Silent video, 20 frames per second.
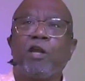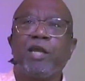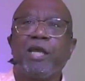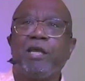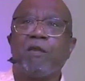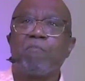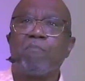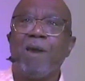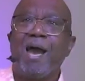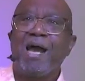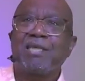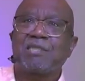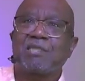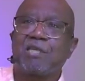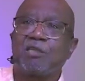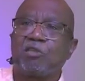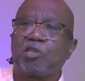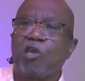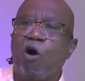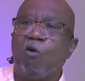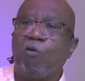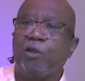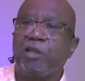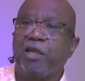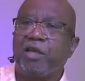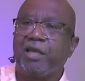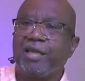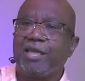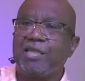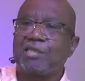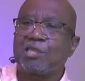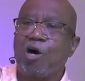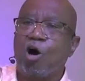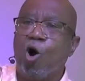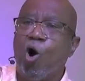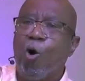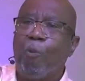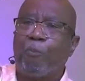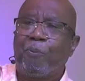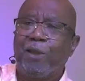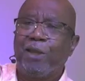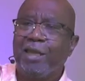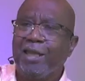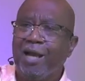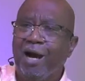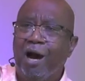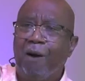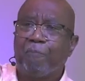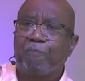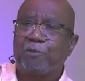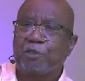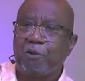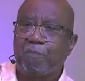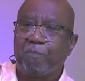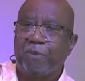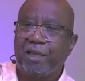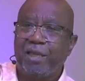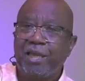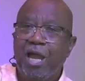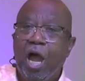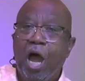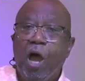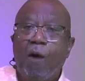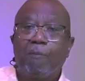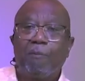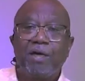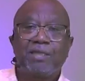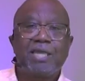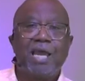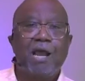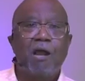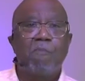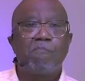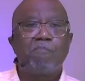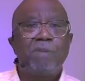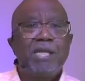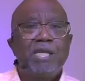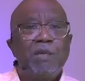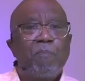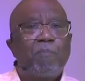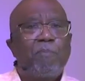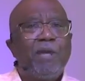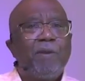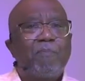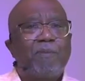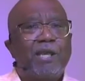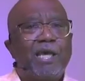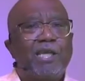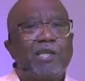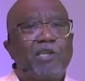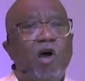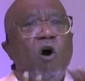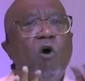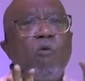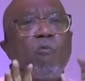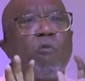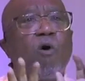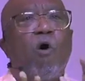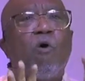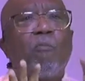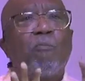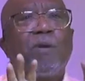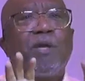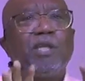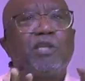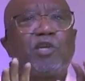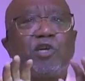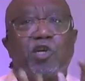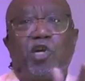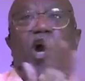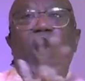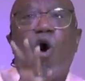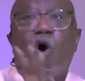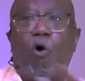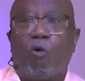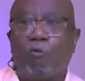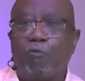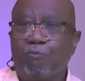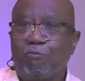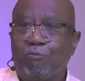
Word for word: in Macedonia is opening up to me, but there are many people that don't want me to go.